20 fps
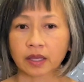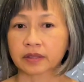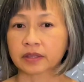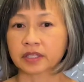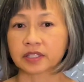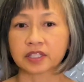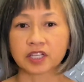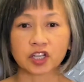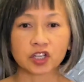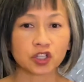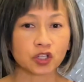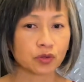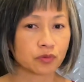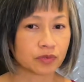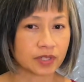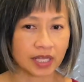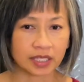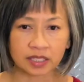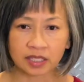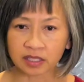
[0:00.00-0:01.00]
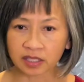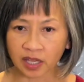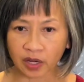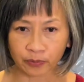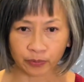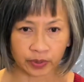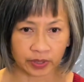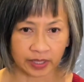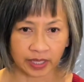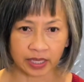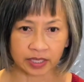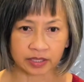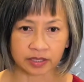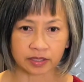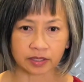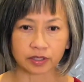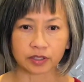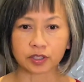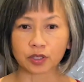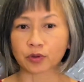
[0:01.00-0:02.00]
The tissue doesn't get
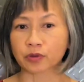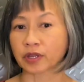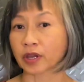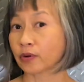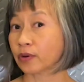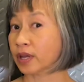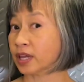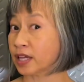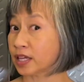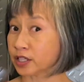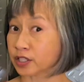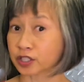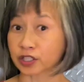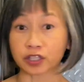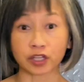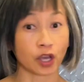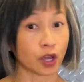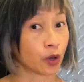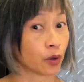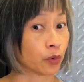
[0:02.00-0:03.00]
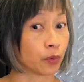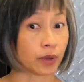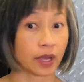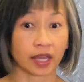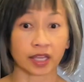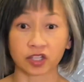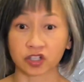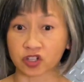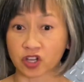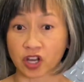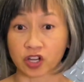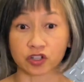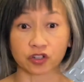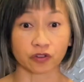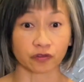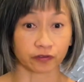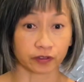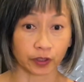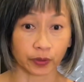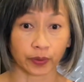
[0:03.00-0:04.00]
released, so there is no exchange
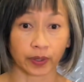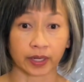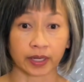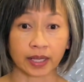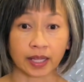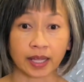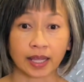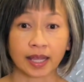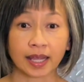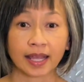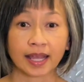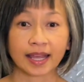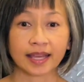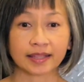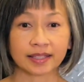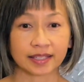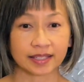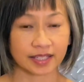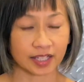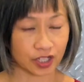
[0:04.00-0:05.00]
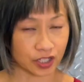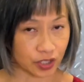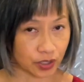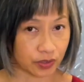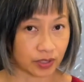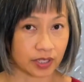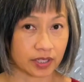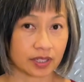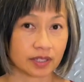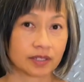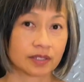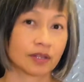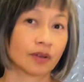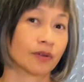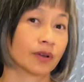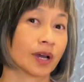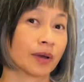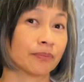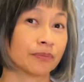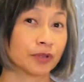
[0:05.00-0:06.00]
of fluid, and the tissue doesn't
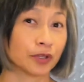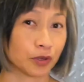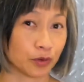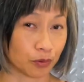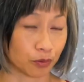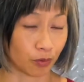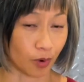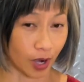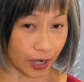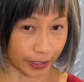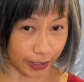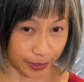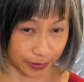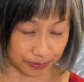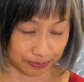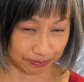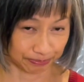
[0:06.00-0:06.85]
soak up new water.